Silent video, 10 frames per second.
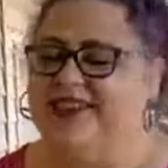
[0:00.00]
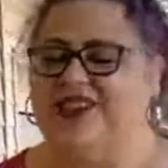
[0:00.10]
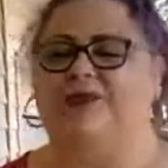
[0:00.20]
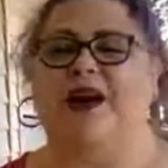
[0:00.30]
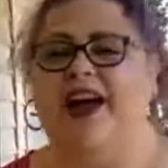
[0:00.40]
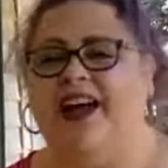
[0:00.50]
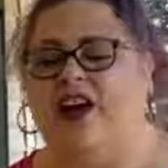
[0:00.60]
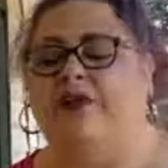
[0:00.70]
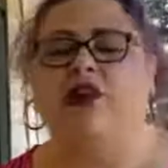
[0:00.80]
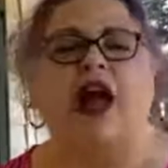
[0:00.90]

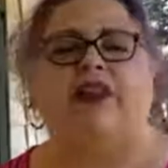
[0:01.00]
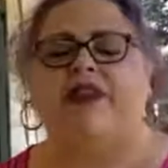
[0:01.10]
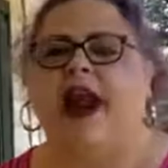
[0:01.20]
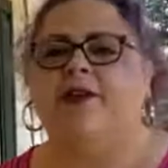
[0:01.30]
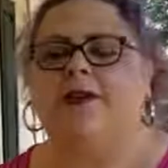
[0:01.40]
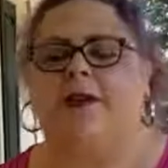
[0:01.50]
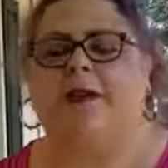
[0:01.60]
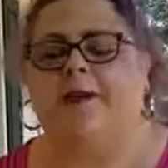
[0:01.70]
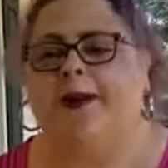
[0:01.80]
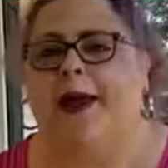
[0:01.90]
Smile. They're not there to
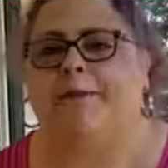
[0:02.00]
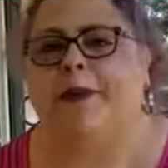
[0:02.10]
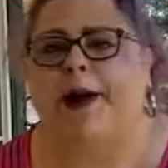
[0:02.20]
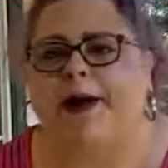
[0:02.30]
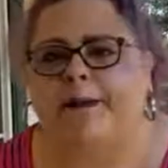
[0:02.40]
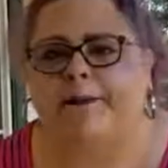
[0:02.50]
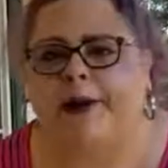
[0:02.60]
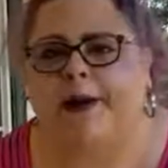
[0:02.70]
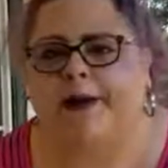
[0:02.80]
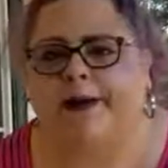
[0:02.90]
steal your damn
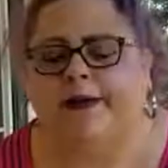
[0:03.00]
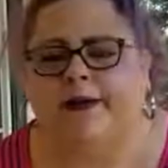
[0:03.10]
pocketbook.